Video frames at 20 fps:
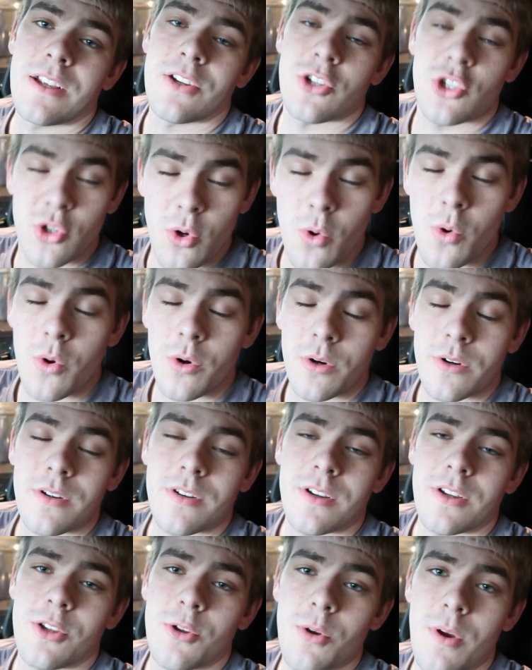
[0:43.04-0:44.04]

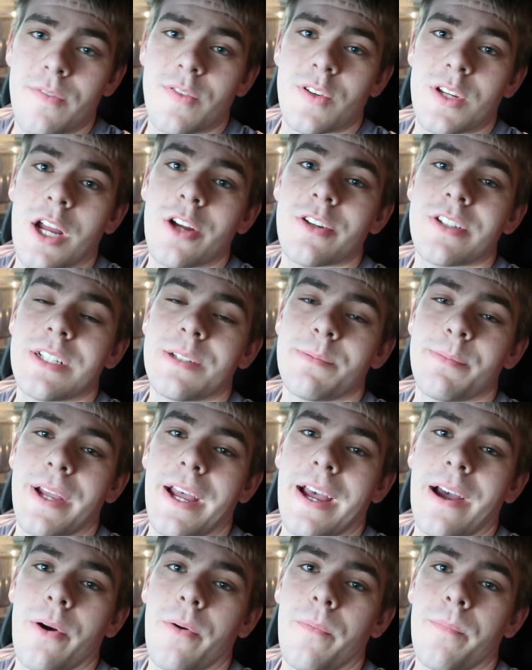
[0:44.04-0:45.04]
Sean, you have shouted me
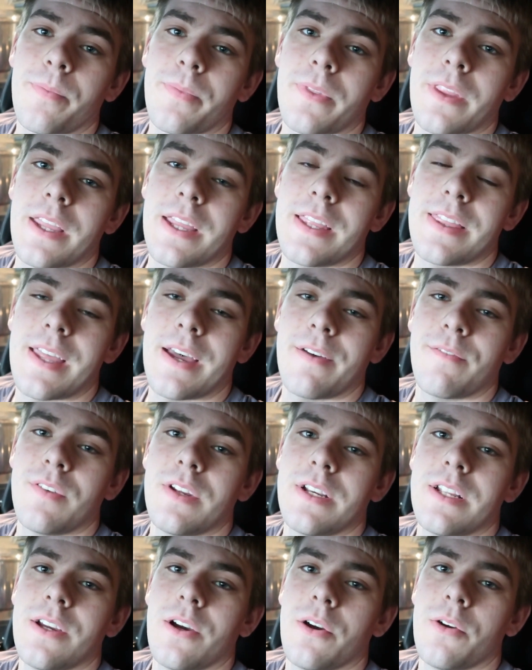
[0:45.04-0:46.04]
out in that
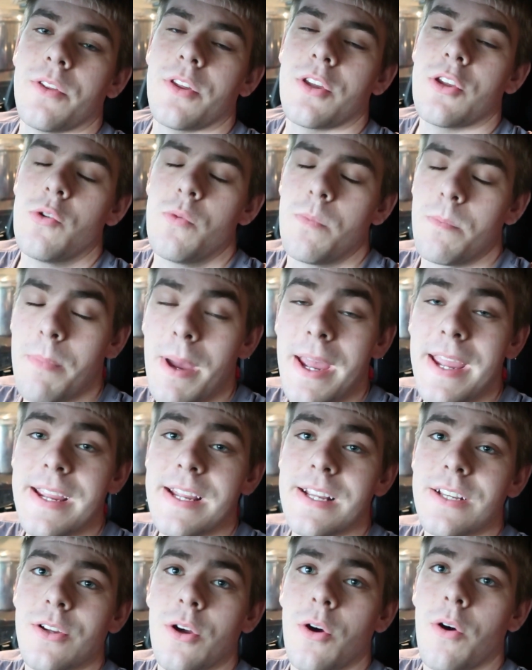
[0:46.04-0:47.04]
video that you
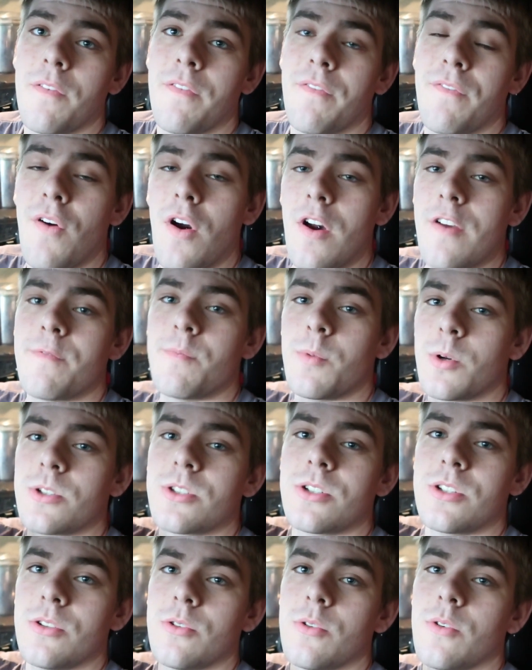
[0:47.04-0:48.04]
made of 5
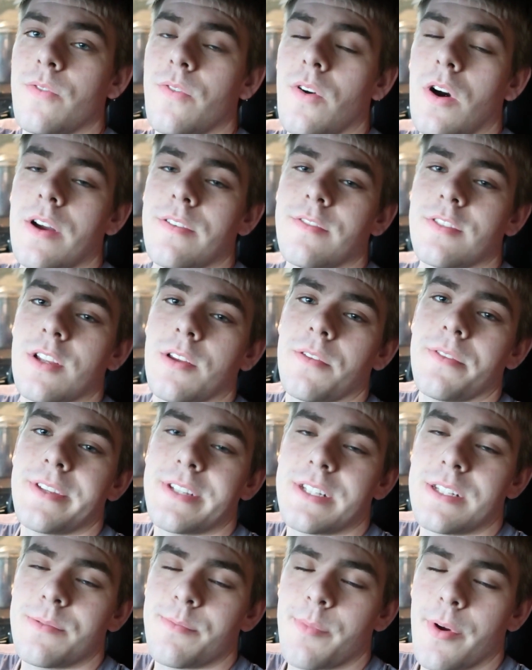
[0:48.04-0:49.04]
mods to your 5, so
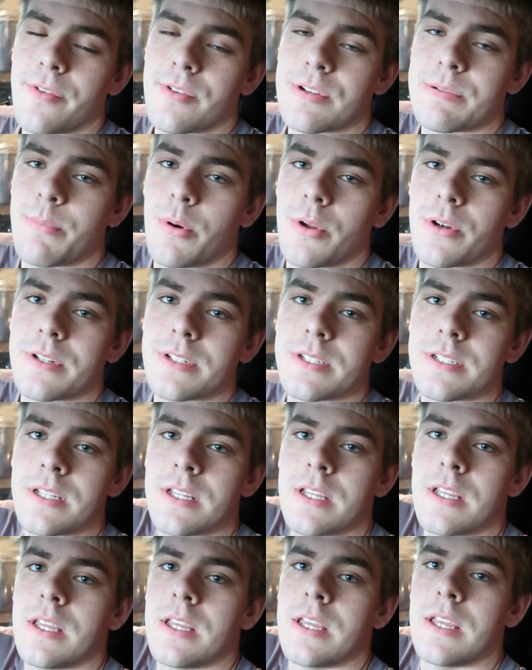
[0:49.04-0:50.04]
this is my response.
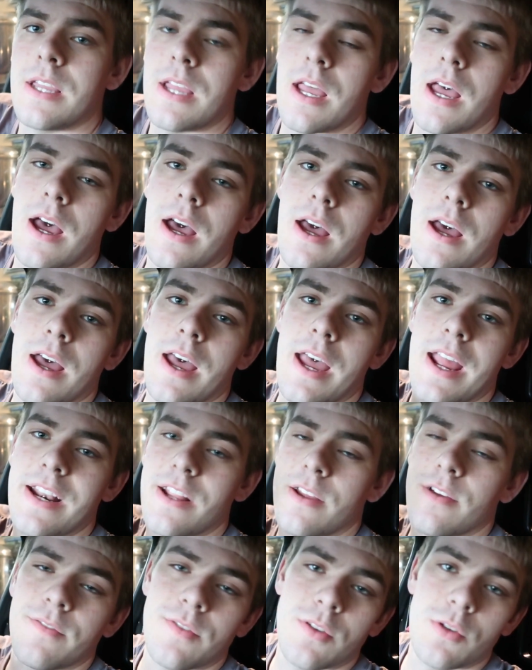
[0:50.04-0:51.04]

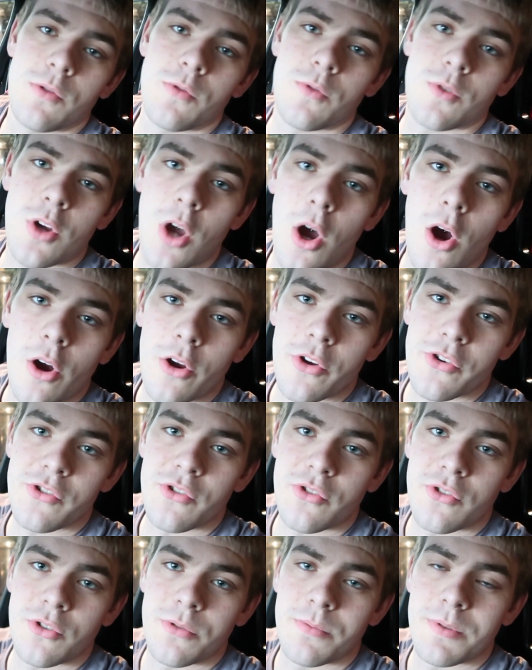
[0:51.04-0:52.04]
Any of you car
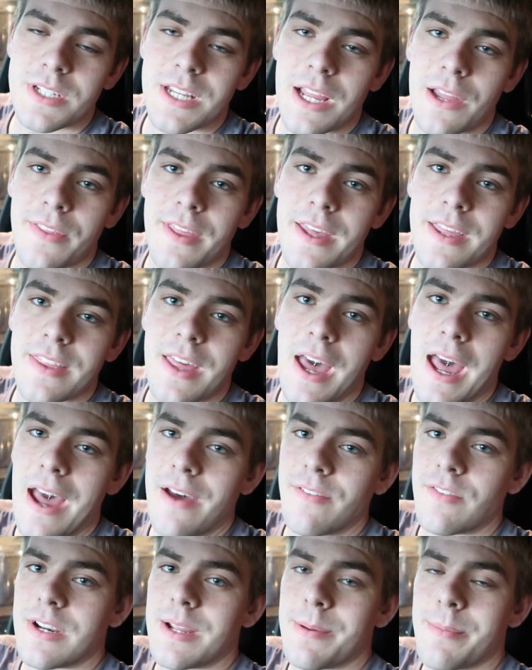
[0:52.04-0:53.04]
YouTubers out there that
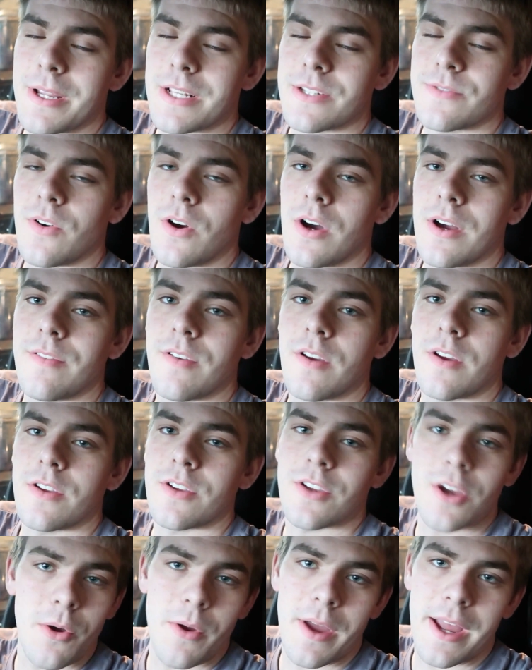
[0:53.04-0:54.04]
have an
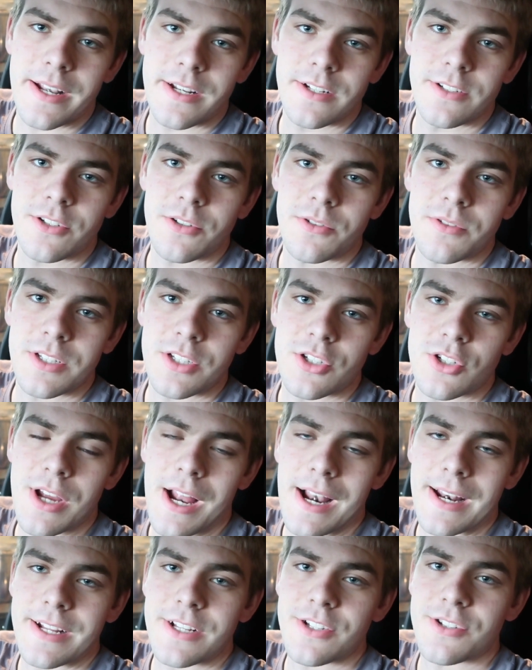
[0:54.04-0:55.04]
MX5, go ahead and do this
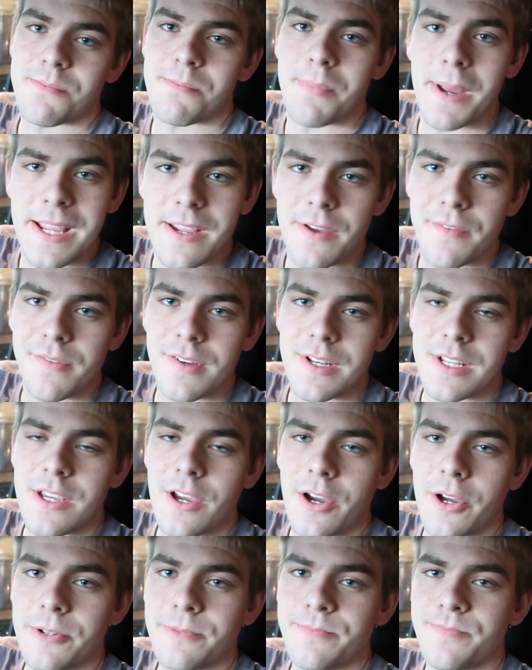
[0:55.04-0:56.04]
challenge, make a
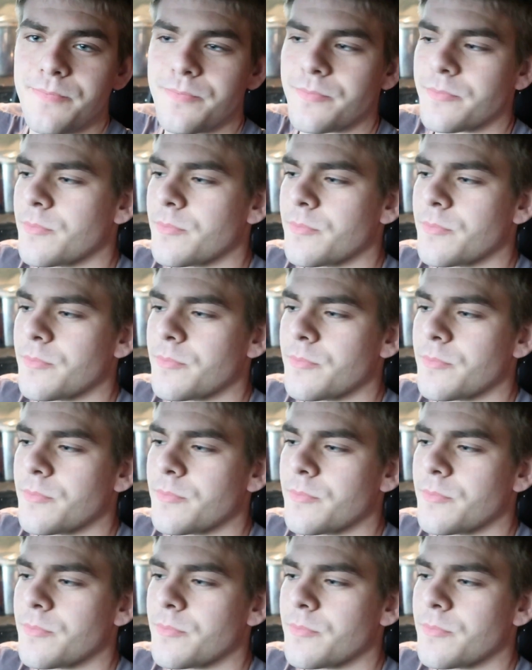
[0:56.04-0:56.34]
video.